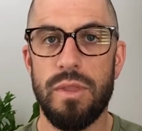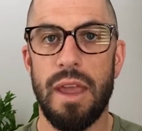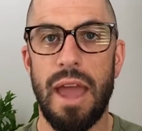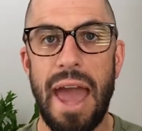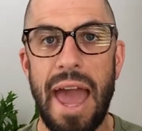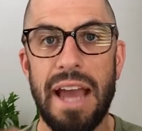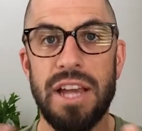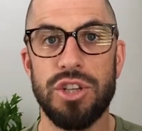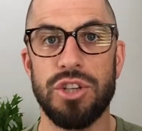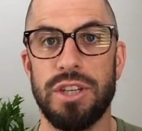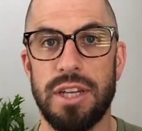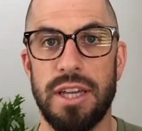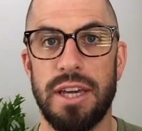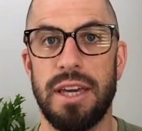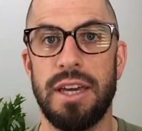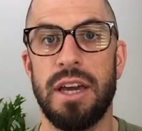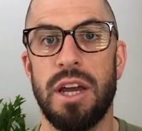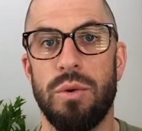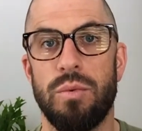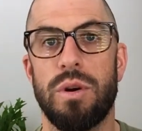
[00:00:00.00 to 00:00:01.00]

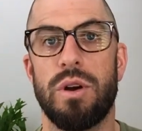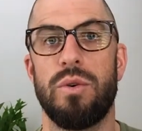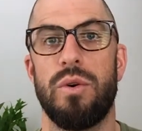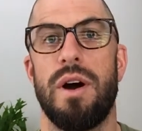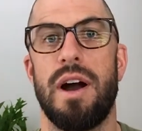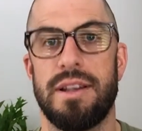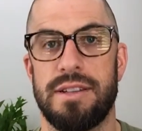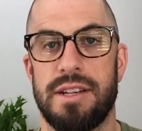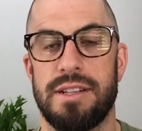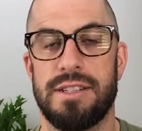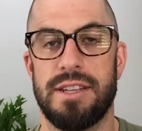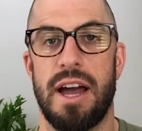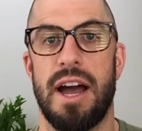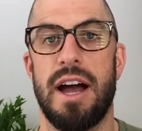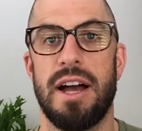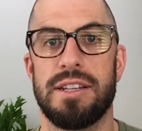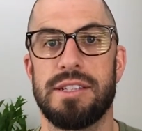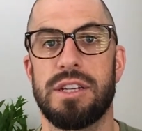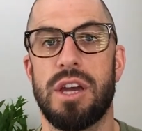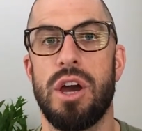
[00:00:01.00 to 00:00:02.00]
actually requires us to
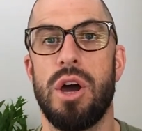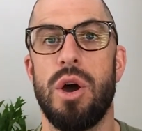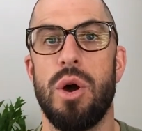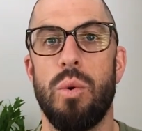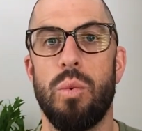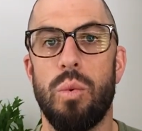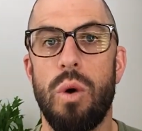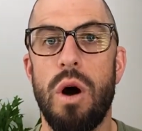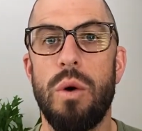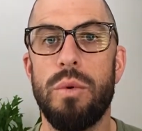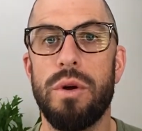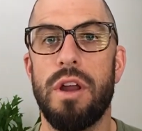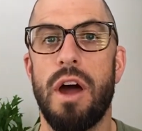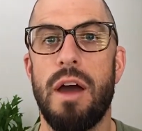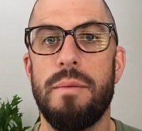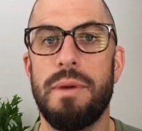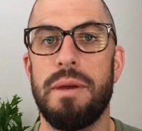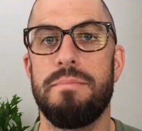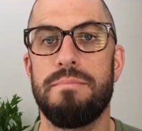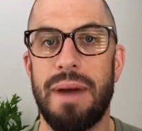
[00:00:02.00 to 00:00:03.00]
ask, what would I
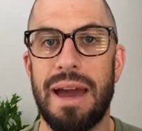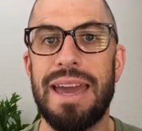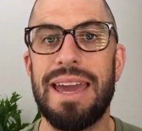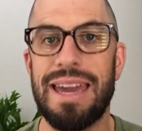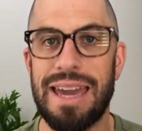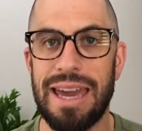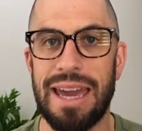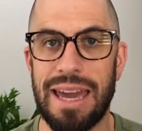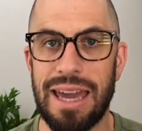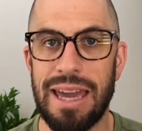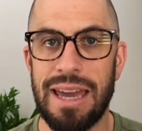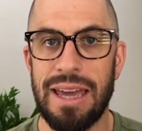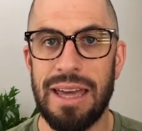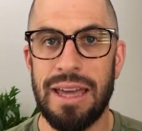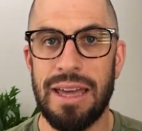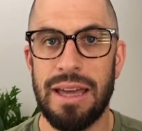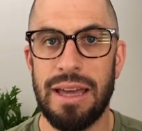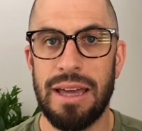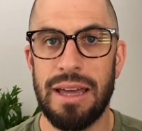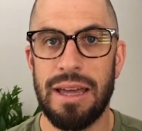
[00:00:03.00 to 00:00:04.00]
be making
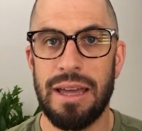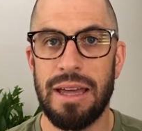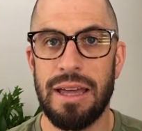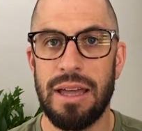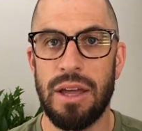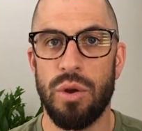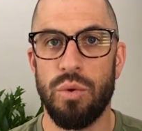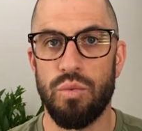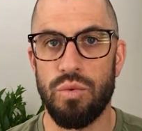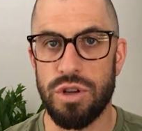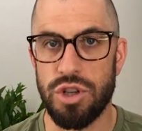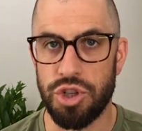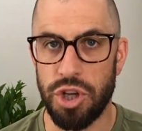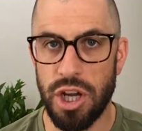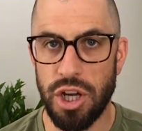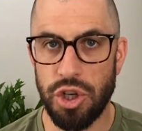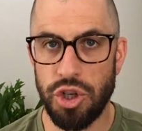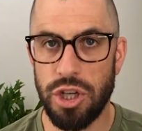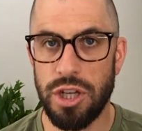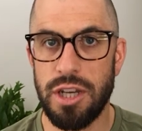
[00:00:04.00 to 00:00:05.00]

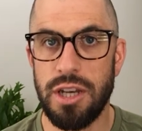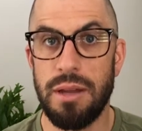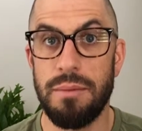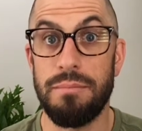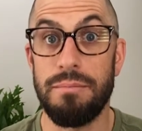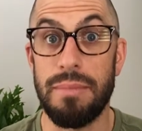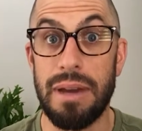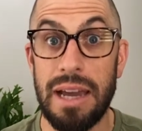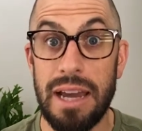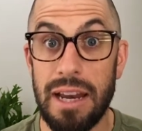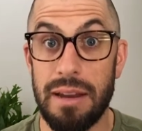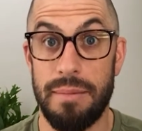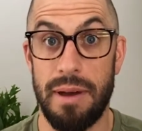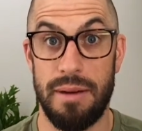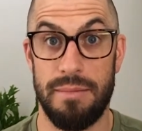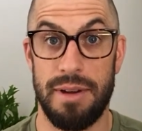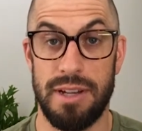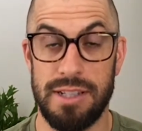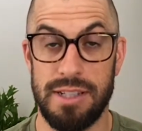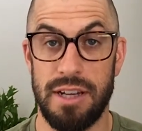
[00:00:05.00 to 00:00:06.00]
rejection mean
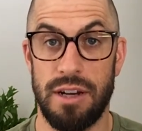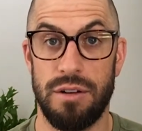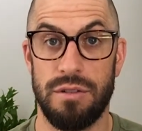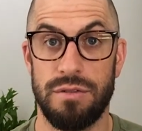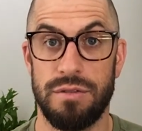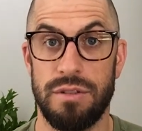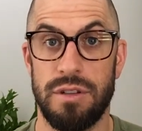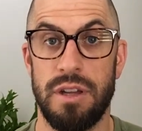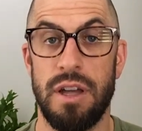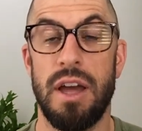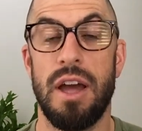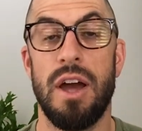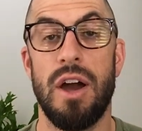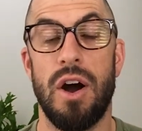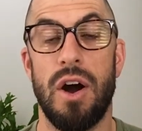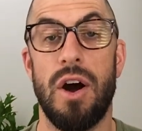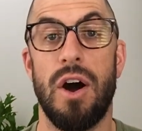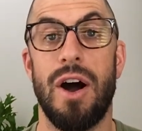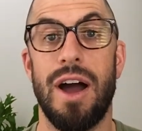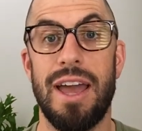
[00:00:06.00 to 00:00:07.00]
about myself?
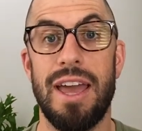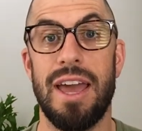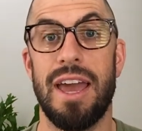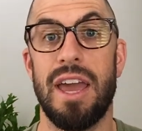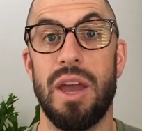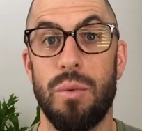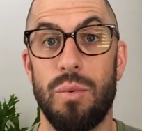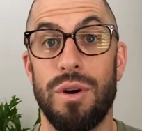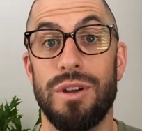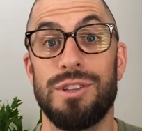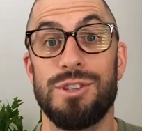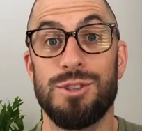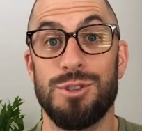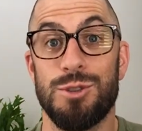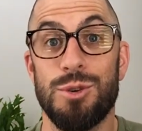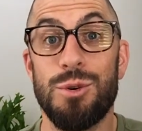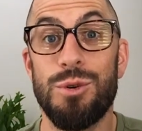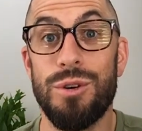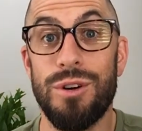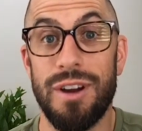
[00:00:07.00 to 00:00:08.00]
I.e., what
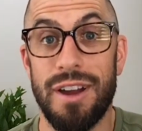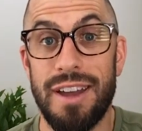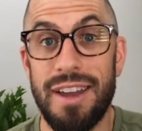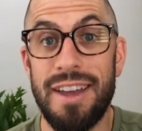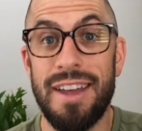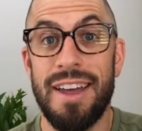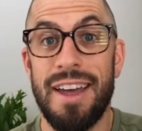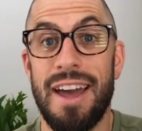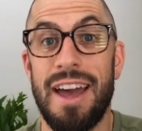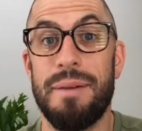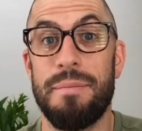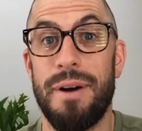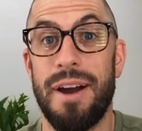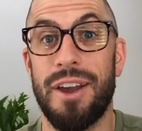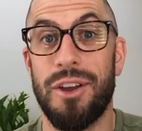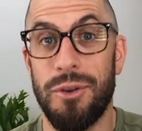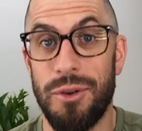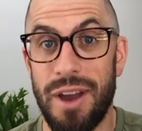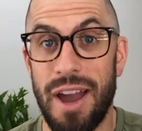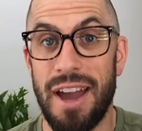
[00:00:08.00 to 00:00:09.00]
story am I
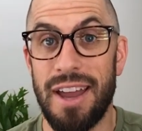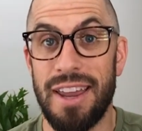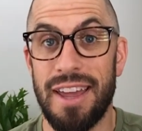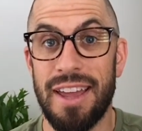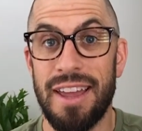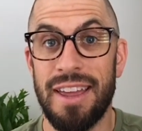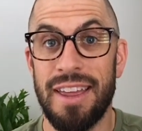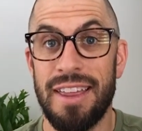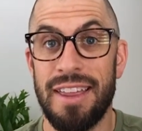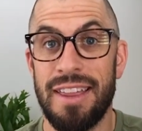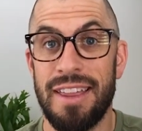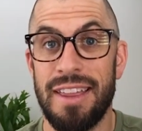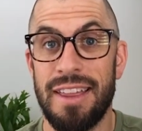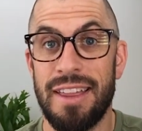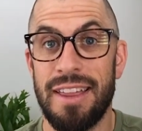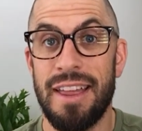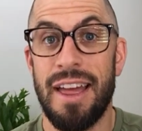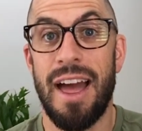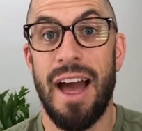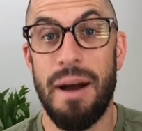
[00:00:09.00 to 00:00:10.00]
creating
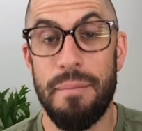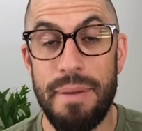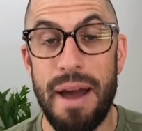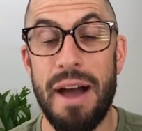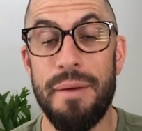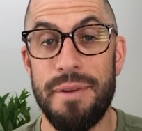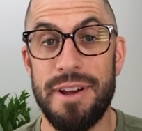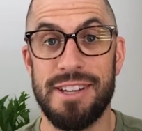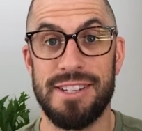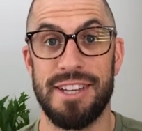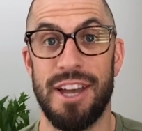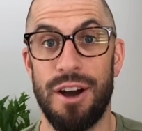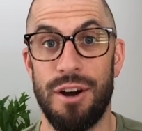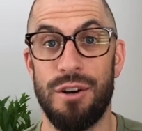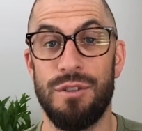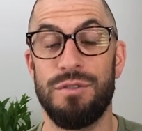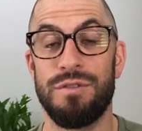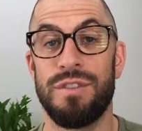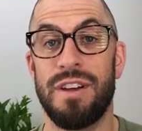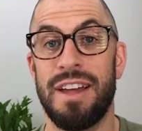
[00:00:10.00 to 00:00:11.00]
about
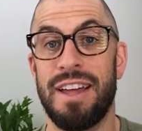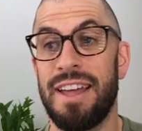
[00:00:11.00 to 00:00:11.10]
myself